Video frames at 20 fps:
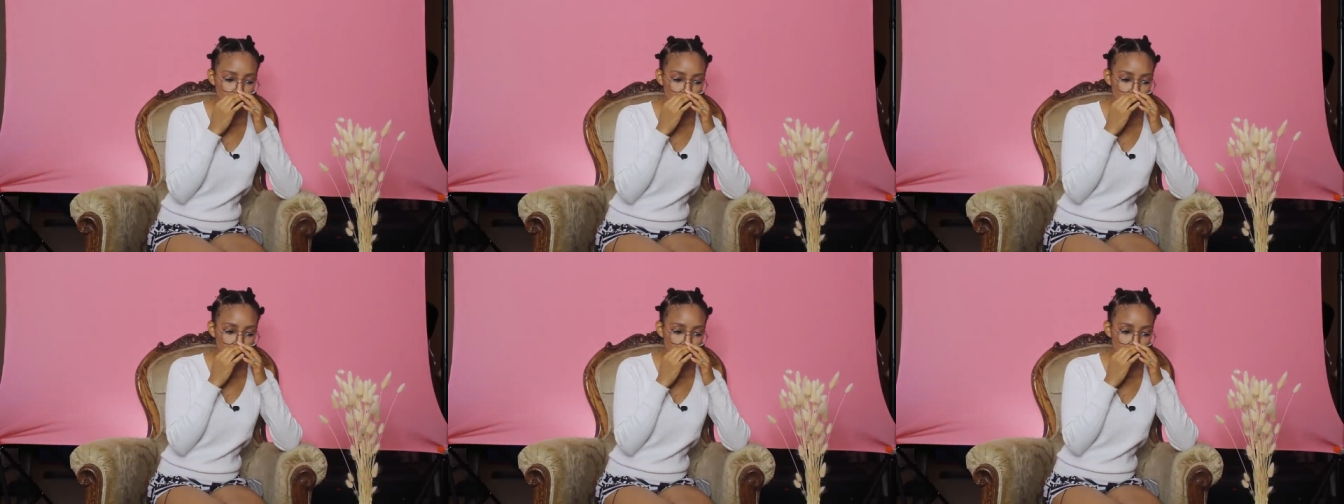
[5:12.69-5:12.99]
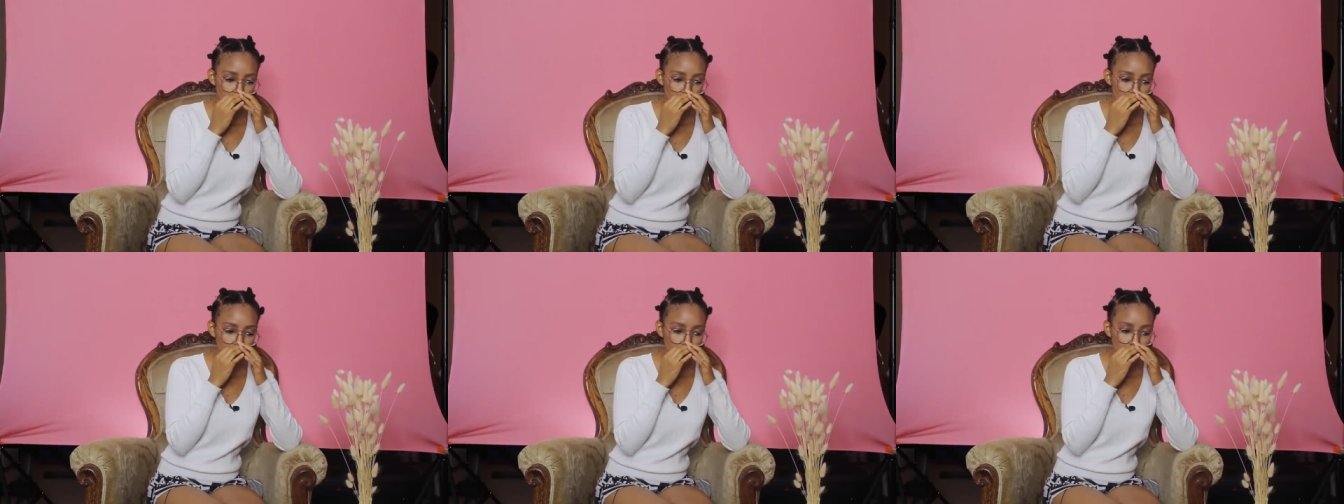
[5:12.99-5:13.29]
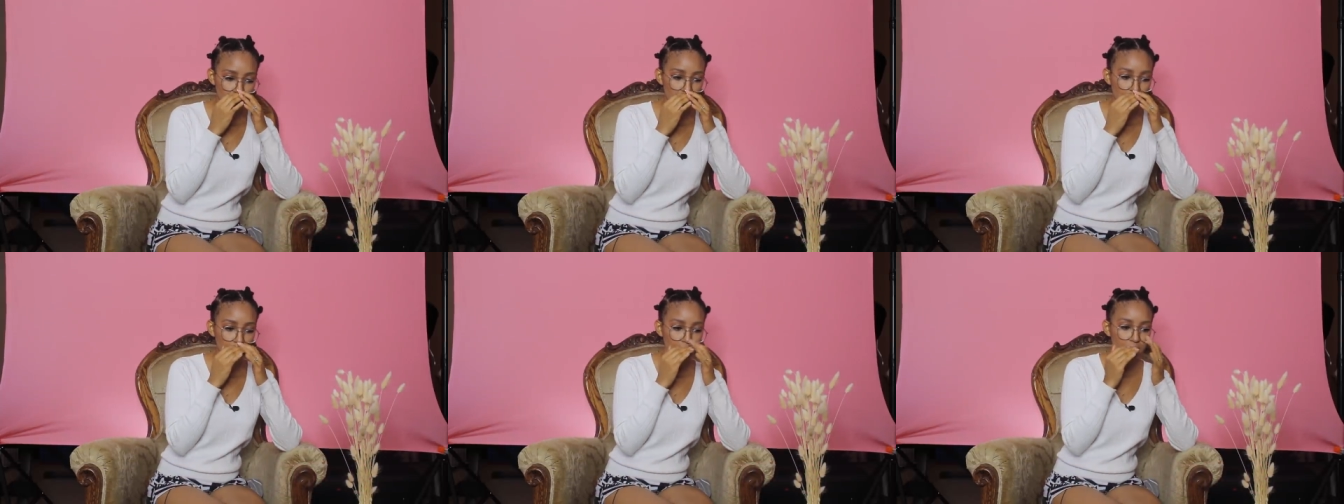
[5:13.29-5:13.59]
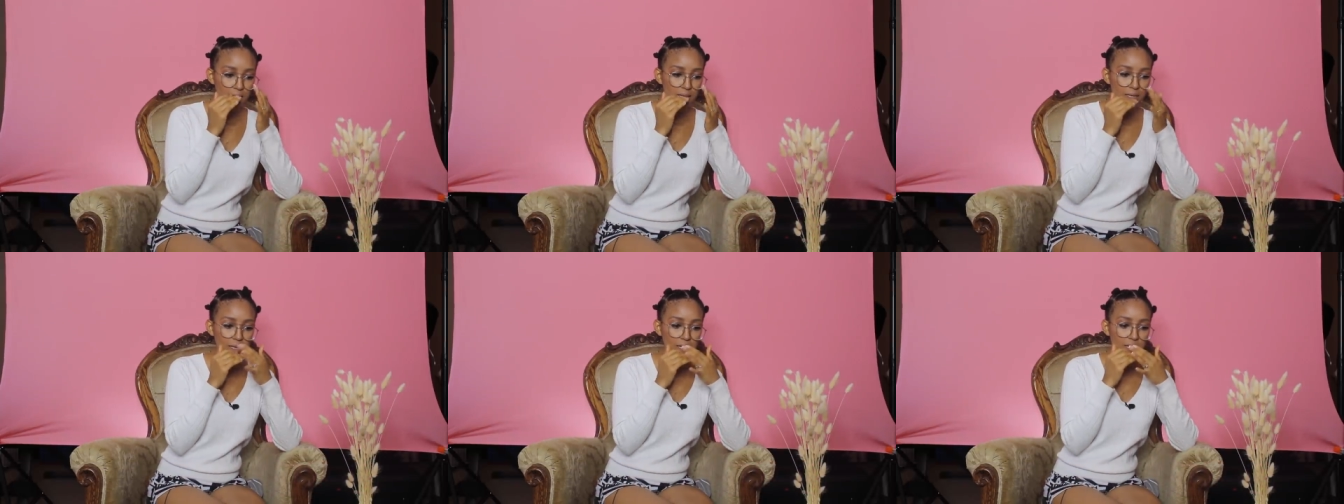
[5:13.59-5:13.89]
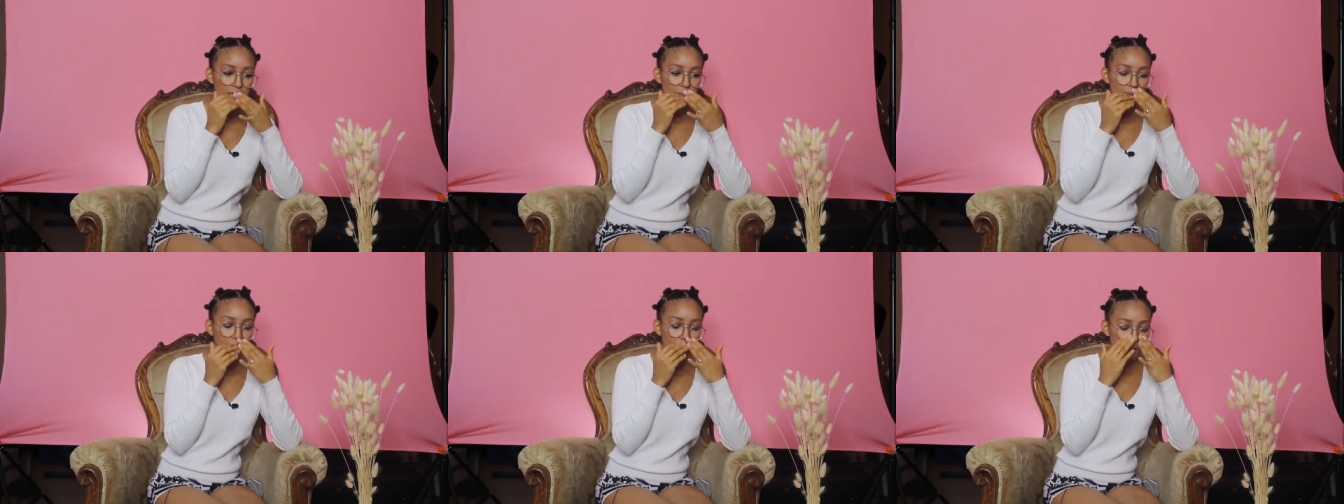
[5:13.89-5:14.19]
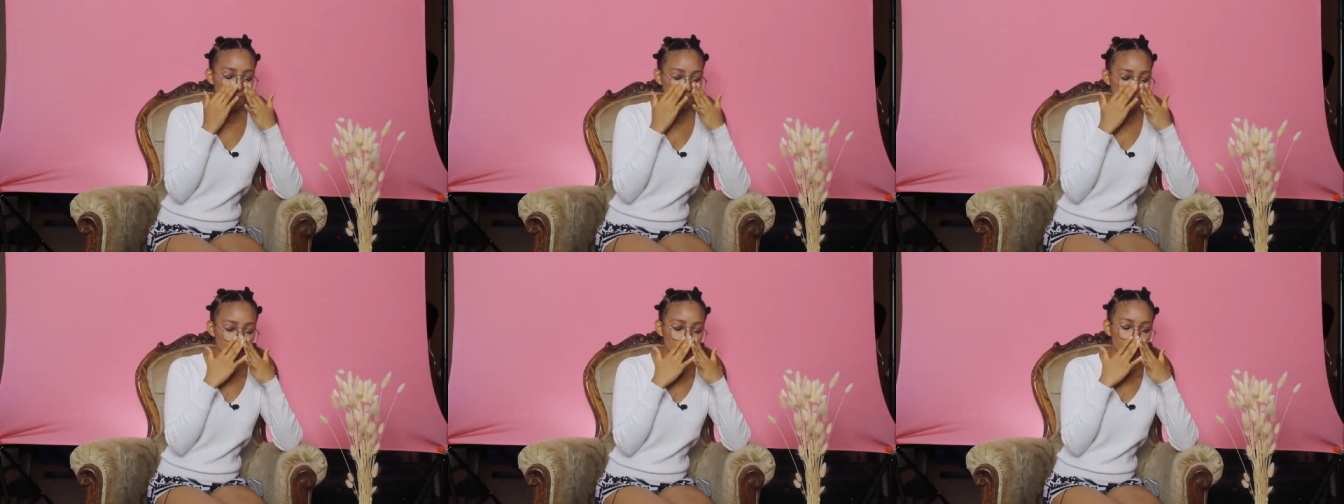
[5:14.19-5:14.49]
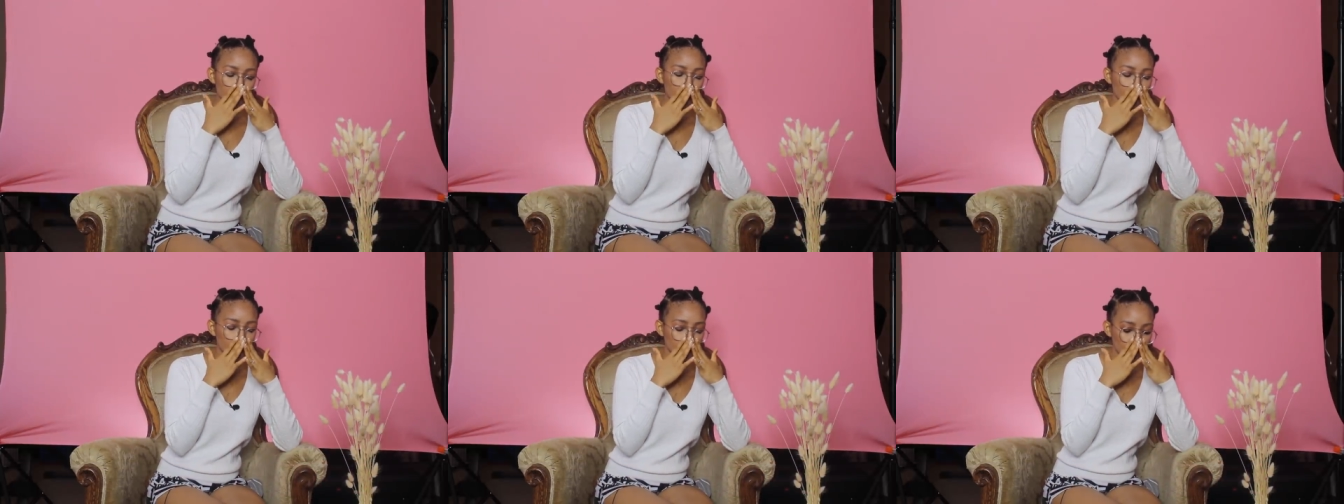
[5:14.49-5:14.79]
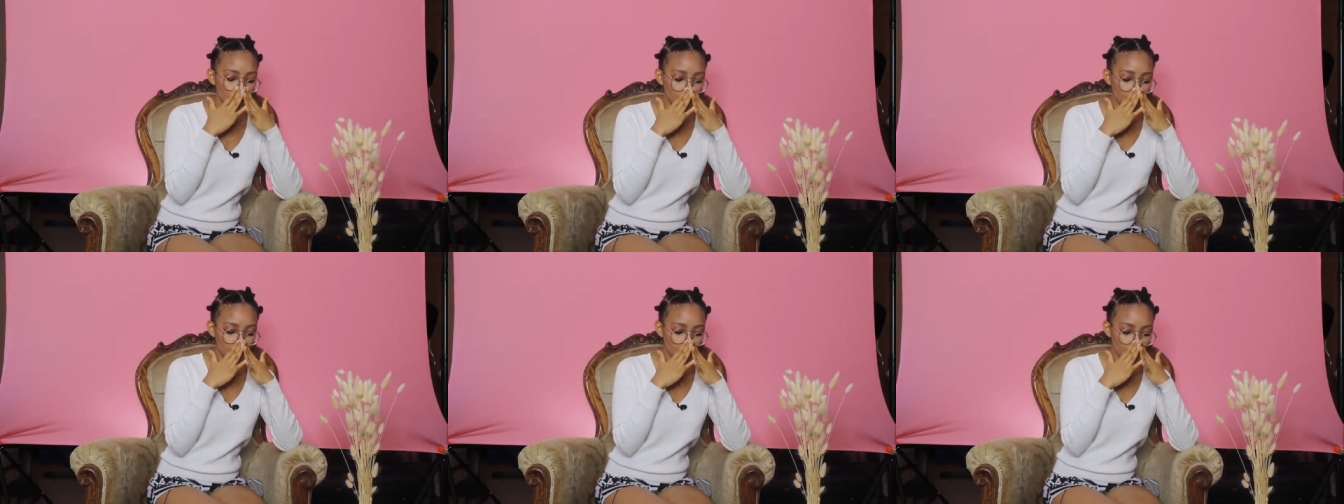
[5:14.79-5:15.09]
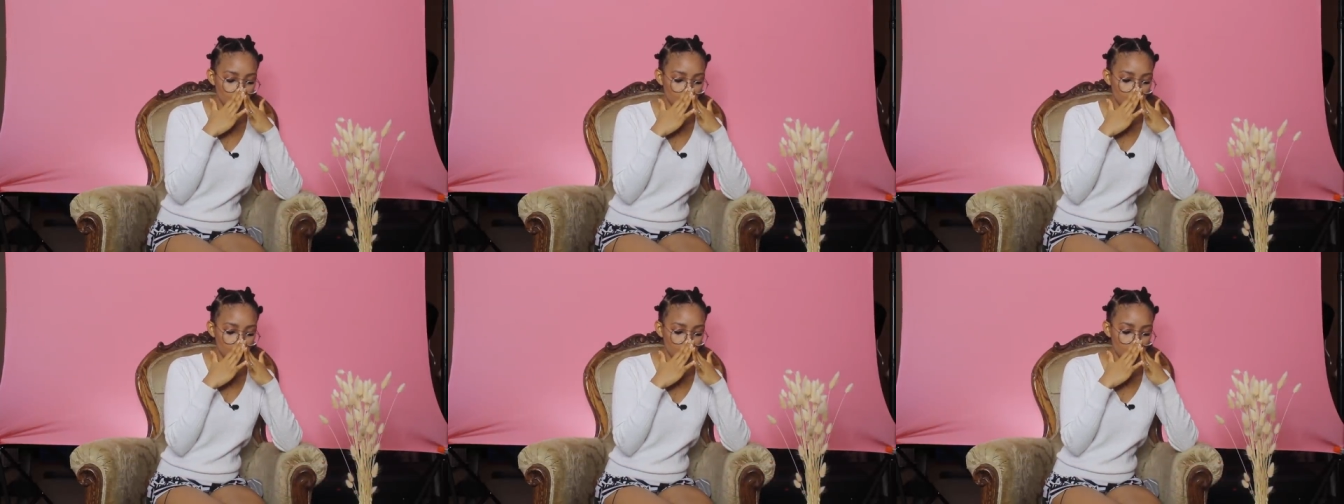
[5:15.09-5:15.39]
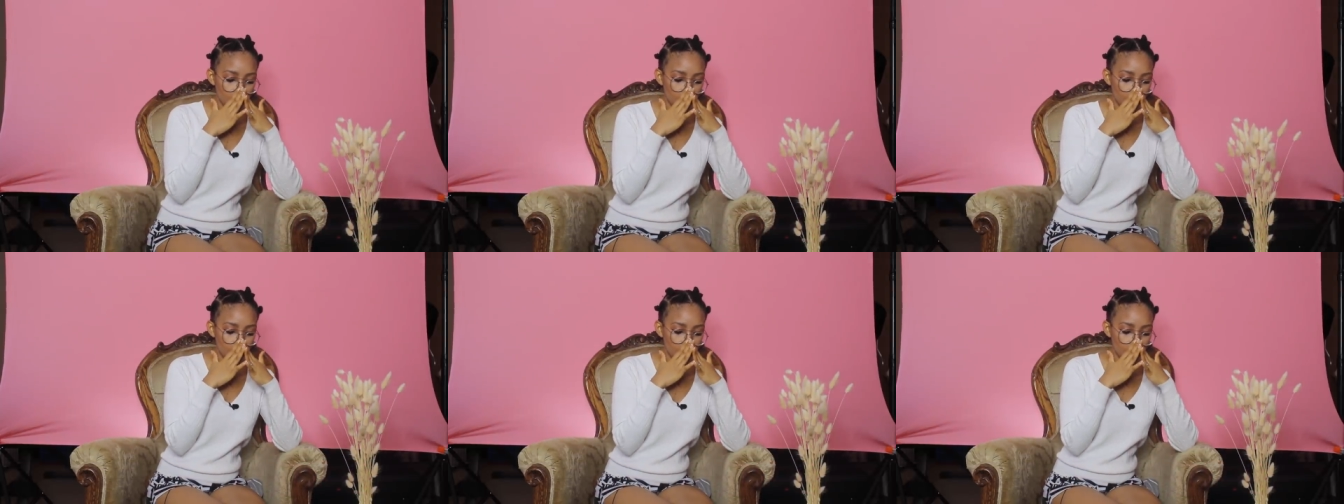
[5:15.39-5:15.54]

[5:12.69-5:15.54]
sure about this thing. Um, I, I don't know if it's gonna work.